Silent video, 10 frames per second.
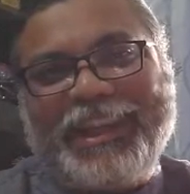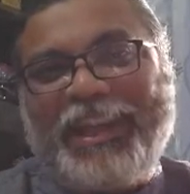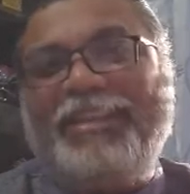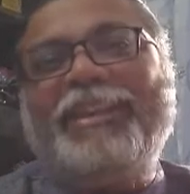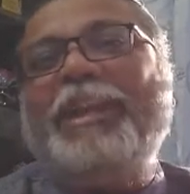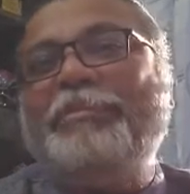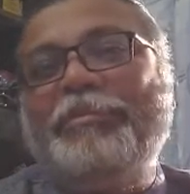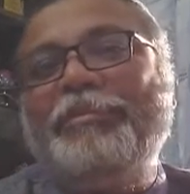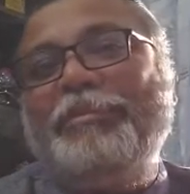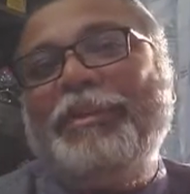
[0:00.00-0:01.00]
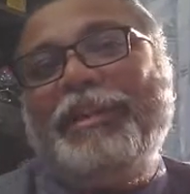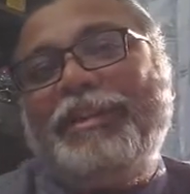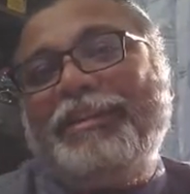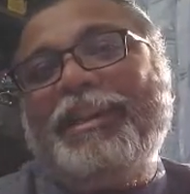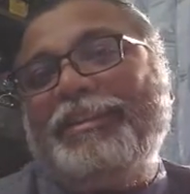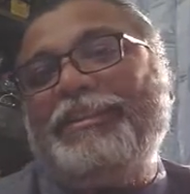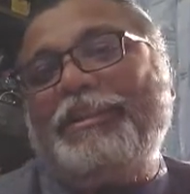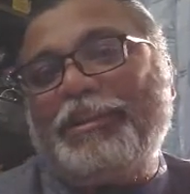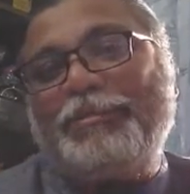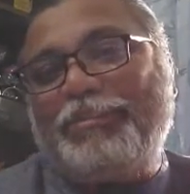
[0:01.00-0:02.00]
And that there is
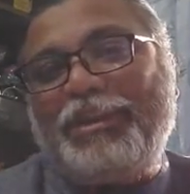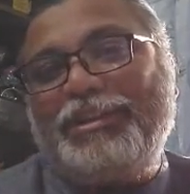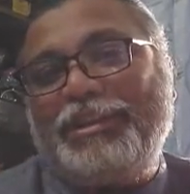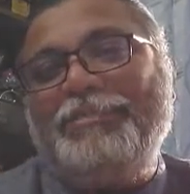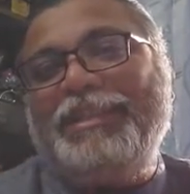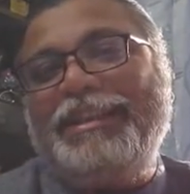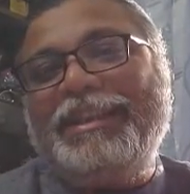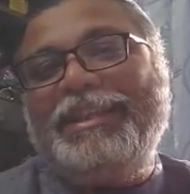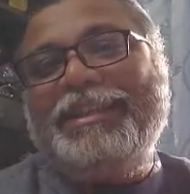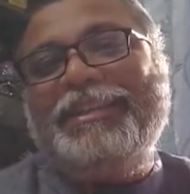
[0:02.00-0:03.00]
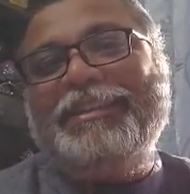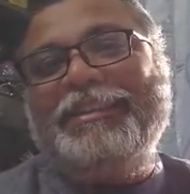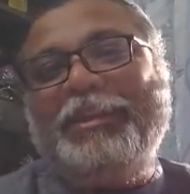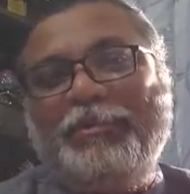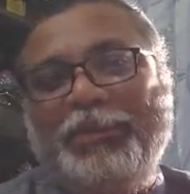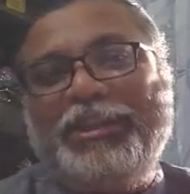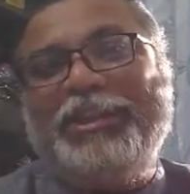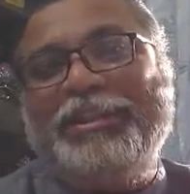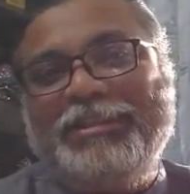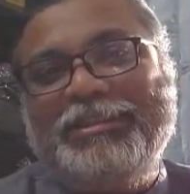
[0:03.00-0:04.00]
a responsibility
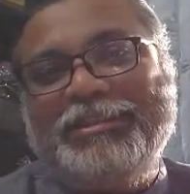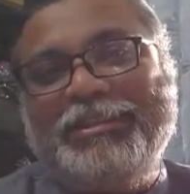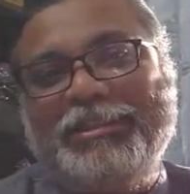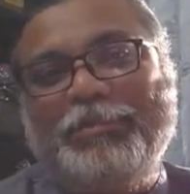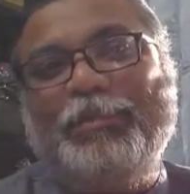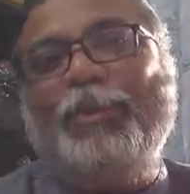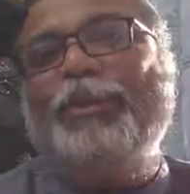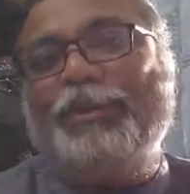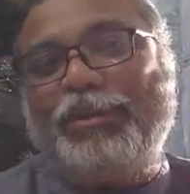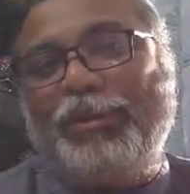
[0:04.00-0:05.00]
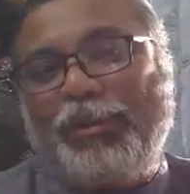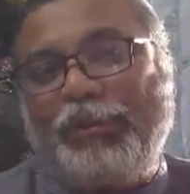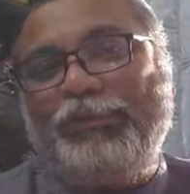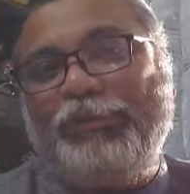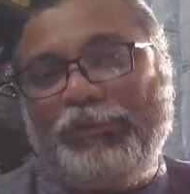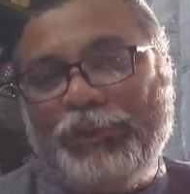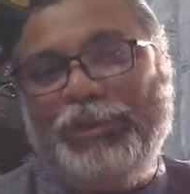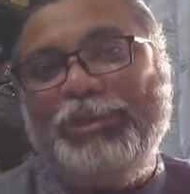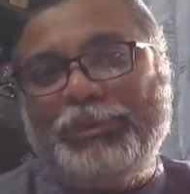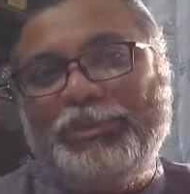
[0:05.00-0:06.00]
within both of
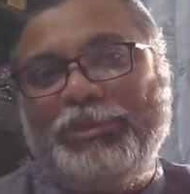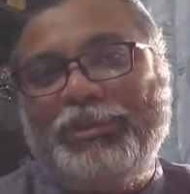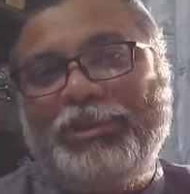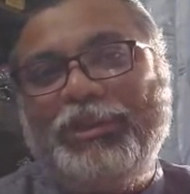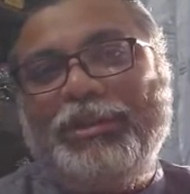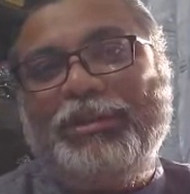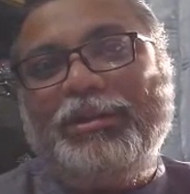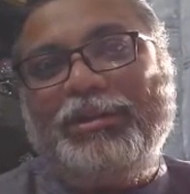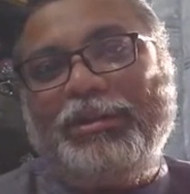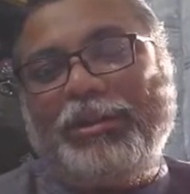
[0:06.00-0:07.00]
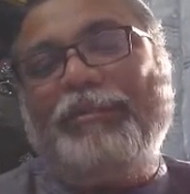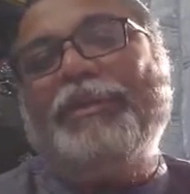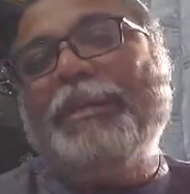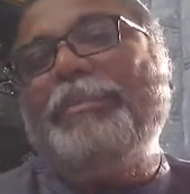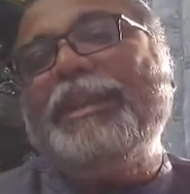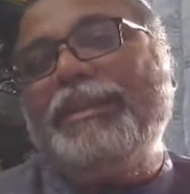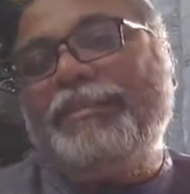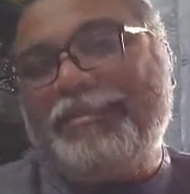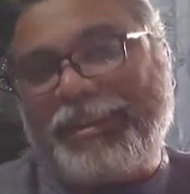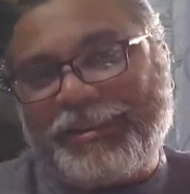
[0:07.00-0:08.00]
you of keeping the
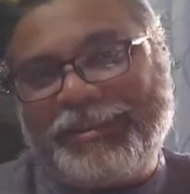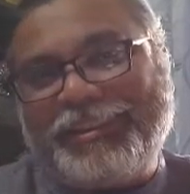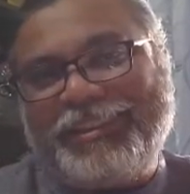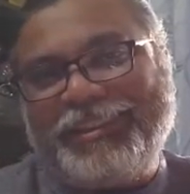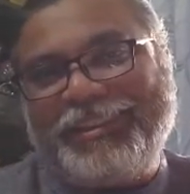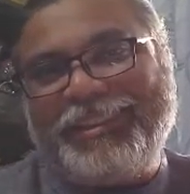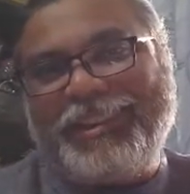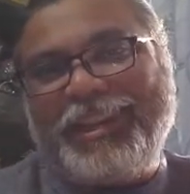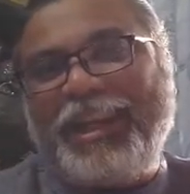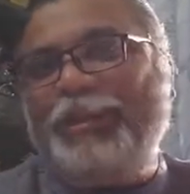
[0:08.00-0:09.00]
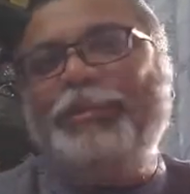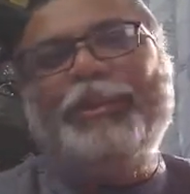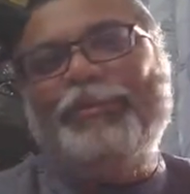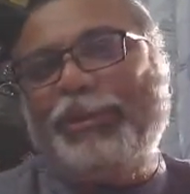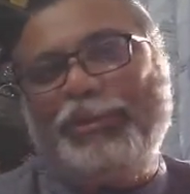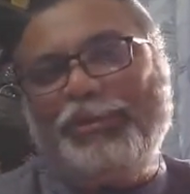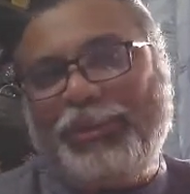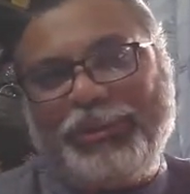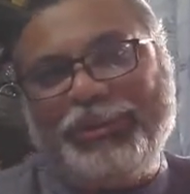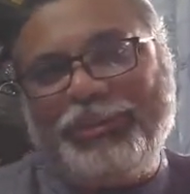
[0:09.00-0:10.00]
trust and doing what you
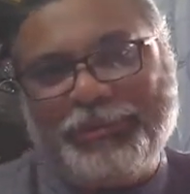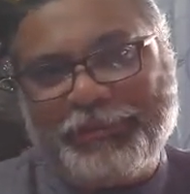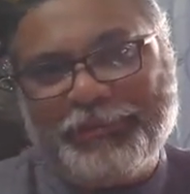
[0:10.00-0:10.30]
want to do.